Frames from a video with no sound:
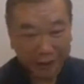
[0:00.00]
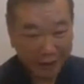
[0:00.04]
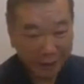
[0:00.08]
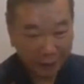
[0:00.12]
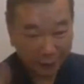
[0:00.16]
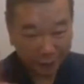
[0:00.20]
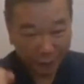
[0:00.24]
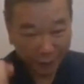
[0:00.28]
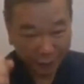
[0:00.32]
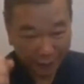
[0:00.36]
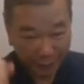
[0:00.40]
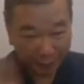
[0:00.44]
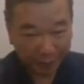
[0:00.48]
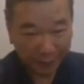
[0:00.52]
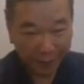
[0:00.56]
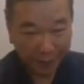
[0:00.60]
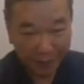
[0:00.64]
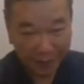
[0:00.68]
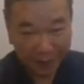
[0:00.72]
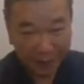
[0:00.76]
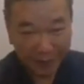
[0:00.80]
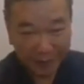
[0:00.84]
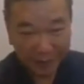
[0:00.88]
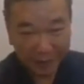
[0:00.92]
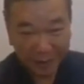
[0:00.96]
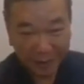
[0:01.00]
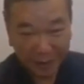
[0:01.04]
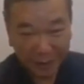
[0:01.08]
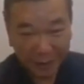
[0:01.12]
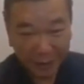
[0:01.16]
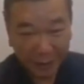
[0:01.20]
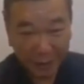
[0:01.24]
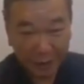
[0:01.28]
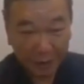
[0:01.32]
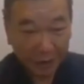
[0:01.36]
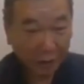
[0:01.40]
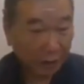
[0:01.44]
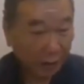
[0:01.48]
the first chapter.
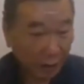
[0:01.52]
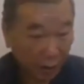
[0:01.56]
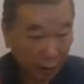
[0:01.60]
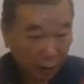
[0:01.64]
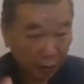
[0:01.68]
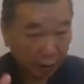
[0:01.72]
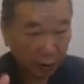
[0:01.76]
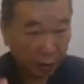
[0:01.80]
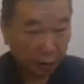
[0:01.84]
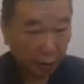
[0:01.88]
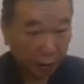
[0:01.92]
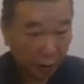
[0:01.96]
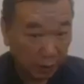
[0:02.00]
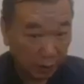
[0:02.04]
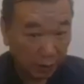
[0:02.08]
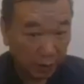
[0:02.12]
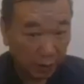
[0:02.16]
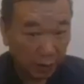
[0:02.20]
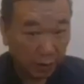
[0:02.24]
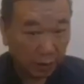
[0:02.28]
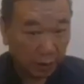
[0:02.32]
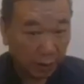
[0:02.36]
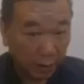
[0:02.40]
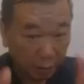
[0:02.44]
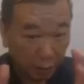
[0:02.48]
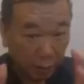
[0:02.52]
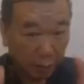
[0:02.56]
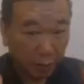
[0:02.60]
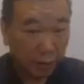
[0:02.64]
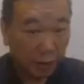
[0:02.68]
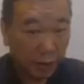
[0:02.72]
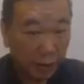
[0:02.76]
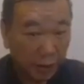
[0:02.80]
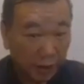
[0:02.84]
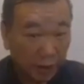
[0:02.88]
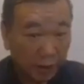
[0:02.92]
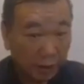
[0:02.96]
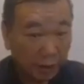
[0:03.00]
Okay, take care of the
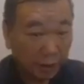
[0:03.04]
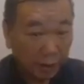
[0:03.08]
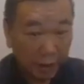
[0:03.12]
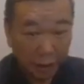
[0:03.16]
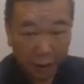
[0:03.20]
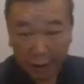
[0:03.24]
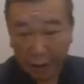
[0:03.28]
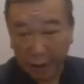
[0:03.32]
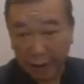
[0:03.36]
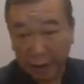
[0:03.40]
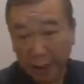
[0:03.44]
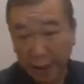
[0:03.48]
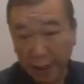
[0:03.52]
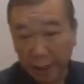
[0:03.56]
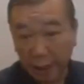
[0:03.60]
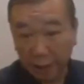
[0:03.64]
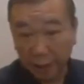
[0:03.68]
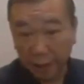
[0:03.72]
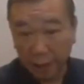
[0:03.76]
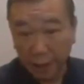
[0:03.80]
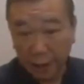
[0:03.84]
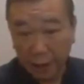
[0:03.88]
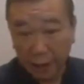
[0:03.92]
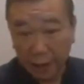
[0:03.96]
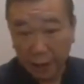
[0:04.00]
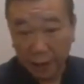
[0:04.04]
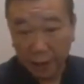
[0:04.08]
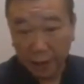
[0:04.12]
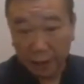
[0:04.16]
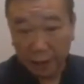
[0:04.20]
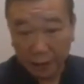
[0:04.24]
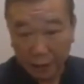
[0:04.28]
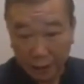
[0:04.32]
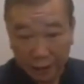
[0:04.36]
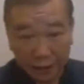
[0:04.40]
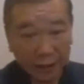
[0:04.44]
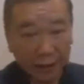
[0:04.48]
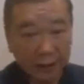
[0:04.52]
body taking care of the
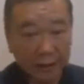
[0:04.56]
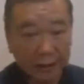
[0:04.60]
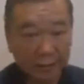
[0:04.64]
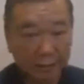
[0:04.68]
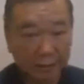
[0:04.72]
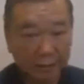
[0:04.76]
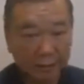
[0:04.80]
disease.